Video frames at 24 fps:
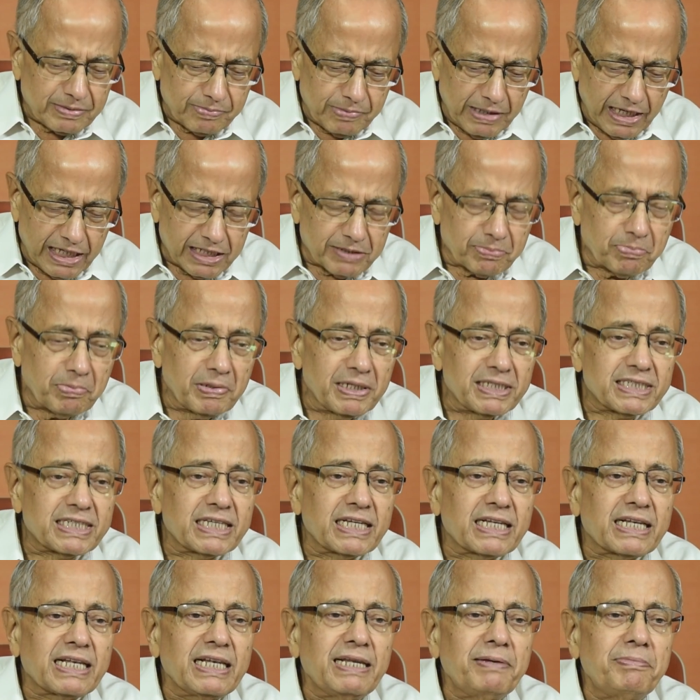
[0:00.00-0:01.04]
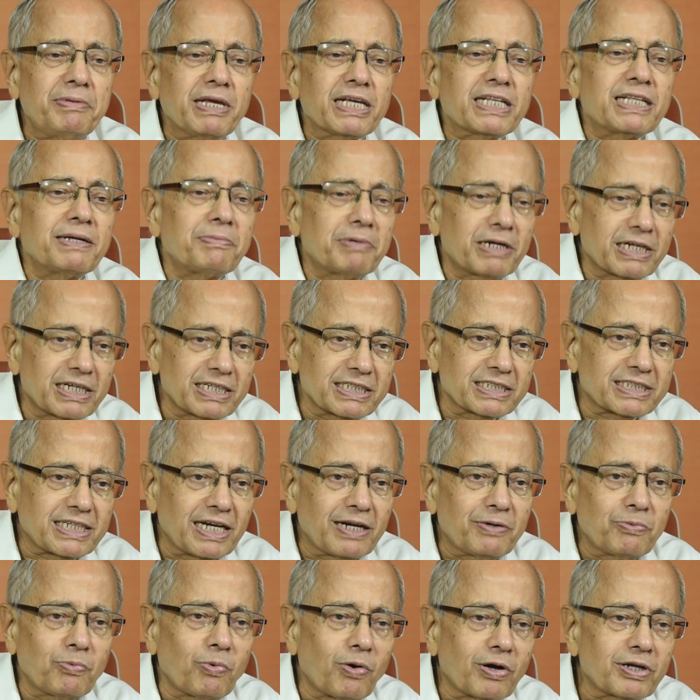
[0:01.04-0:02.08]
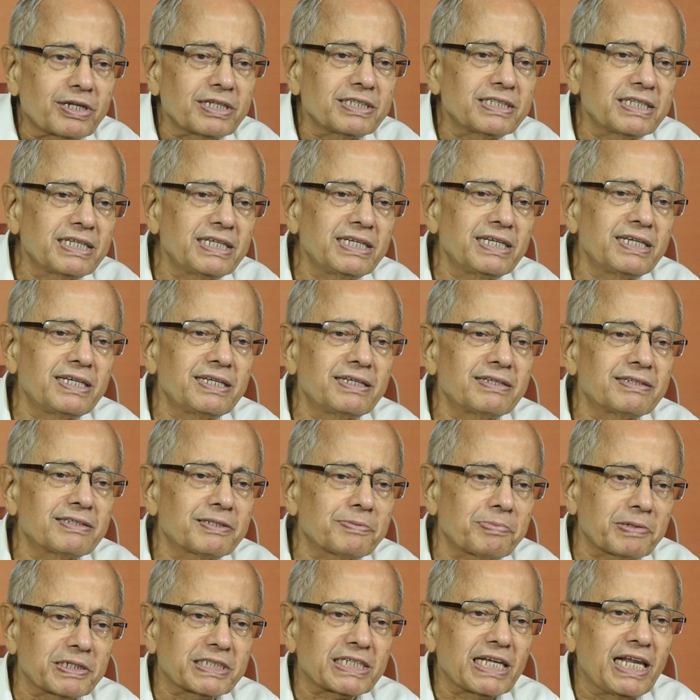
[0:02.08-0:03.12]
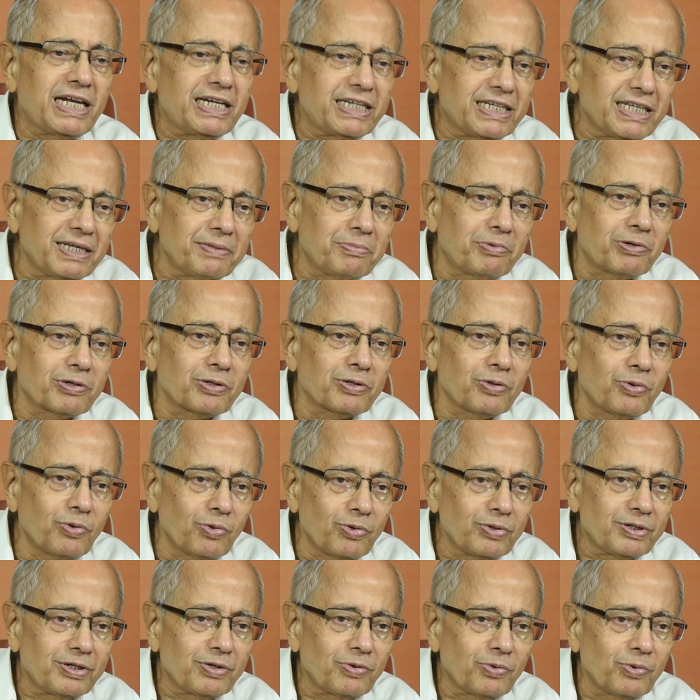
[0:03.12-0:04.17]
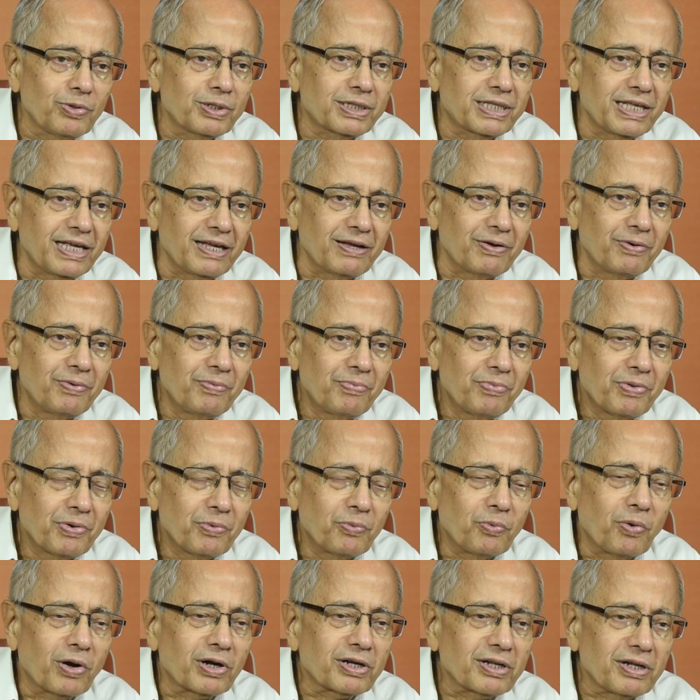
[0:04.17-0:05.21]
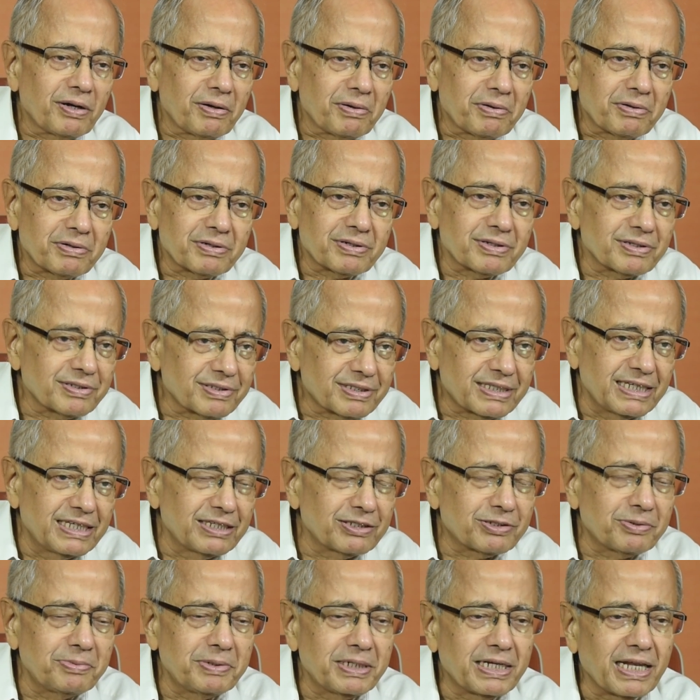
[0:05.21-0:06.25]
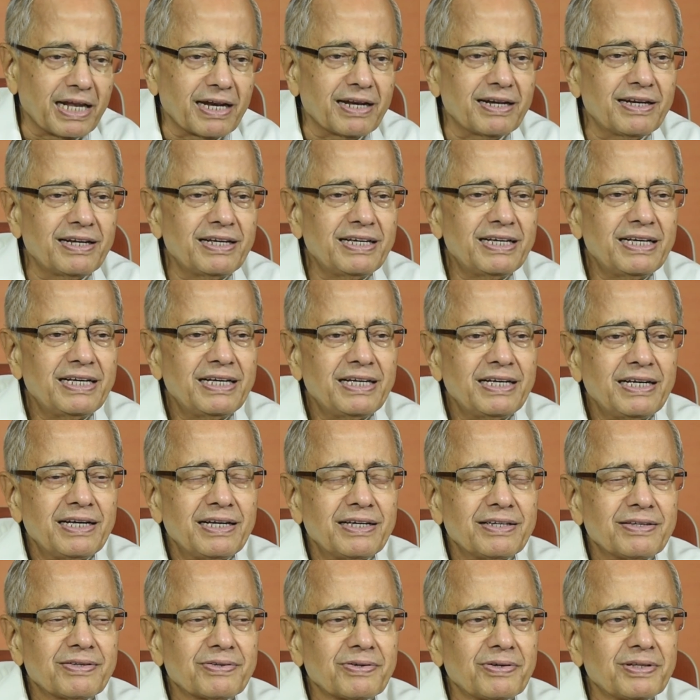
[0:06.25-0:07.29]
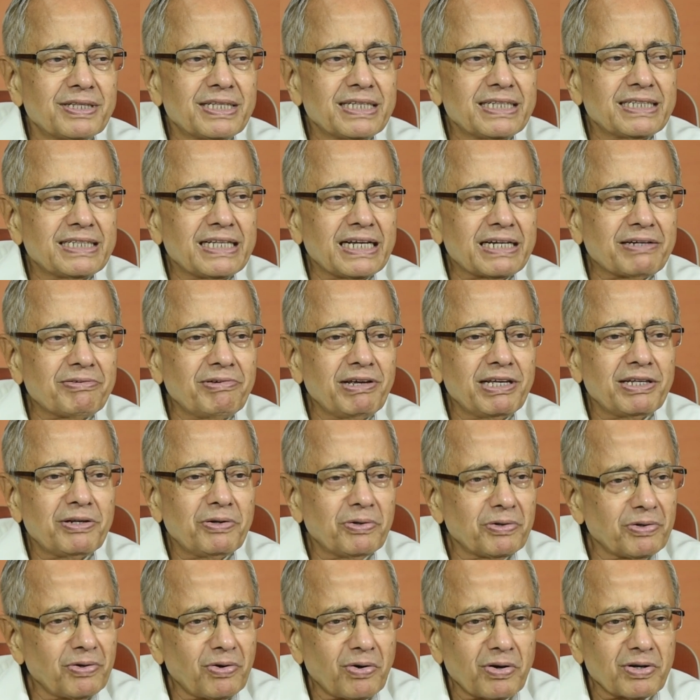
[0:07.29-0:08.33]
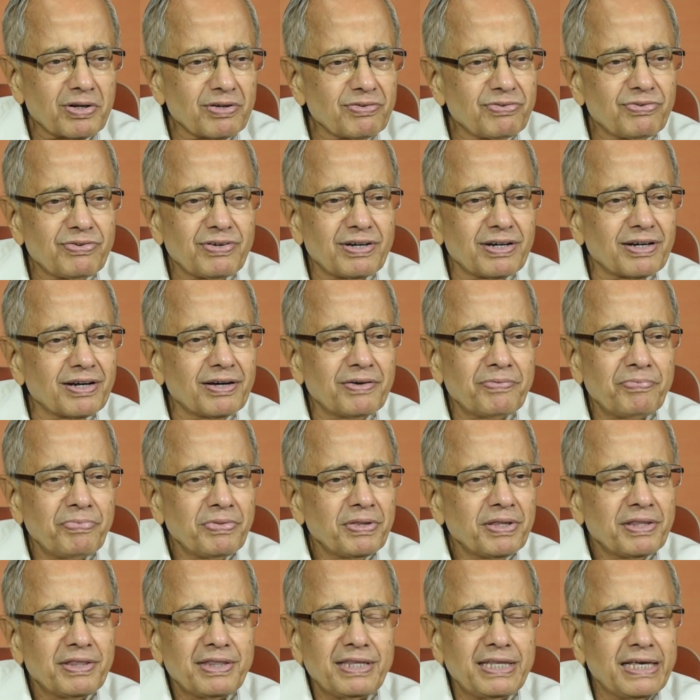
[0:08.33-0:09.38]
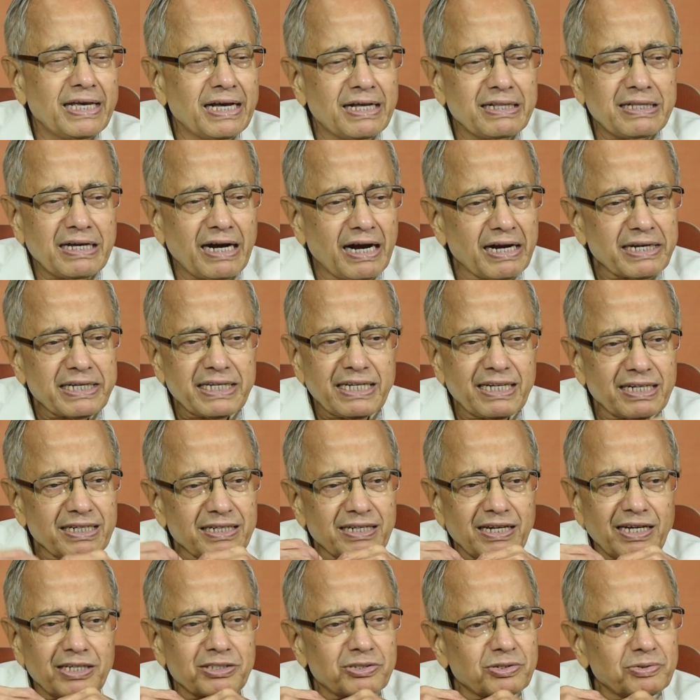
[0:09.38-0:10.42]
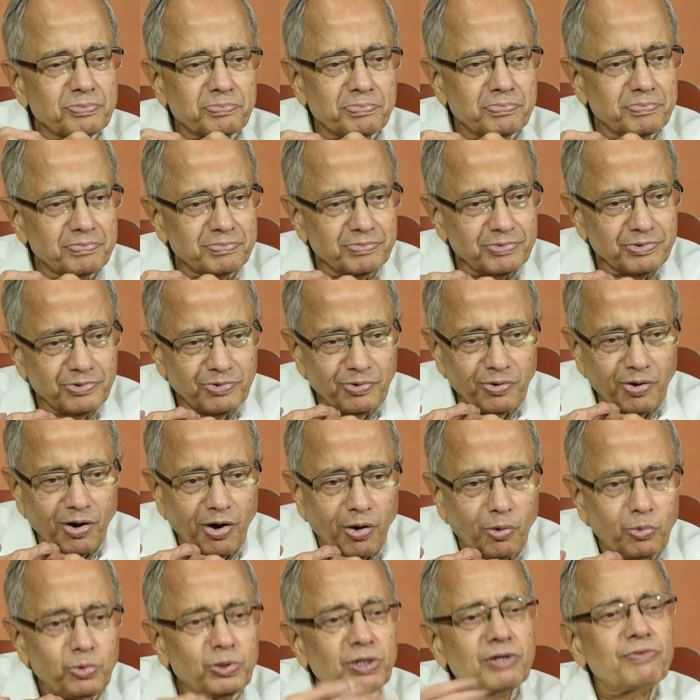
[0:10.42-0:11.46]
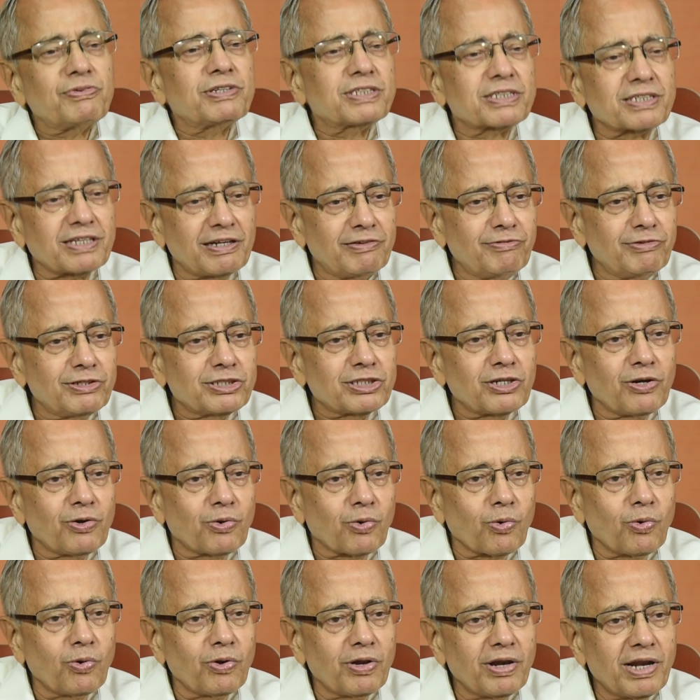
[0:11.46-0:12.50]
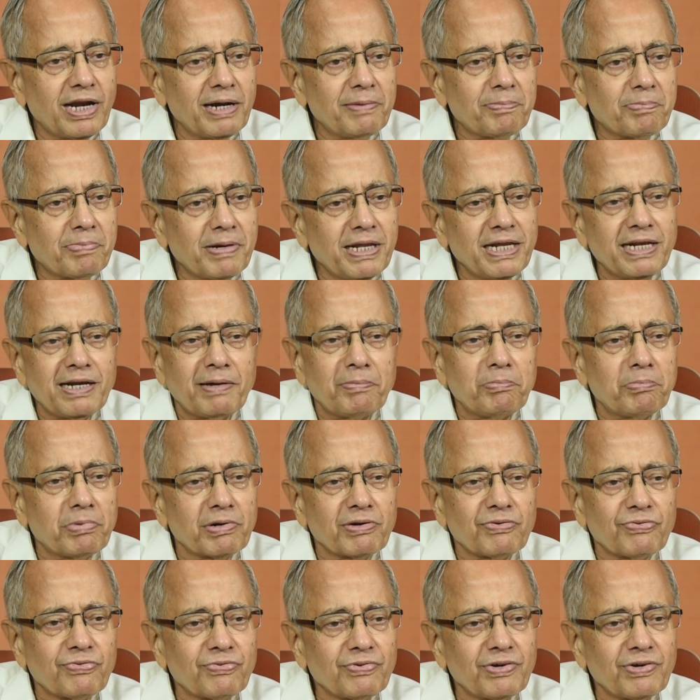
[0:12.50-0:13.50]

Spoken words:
explicitly make them understand what is the speciality about the whole thing. What are things to be done? So that way, a lot of the architect has to go out of his conventional role and play a number of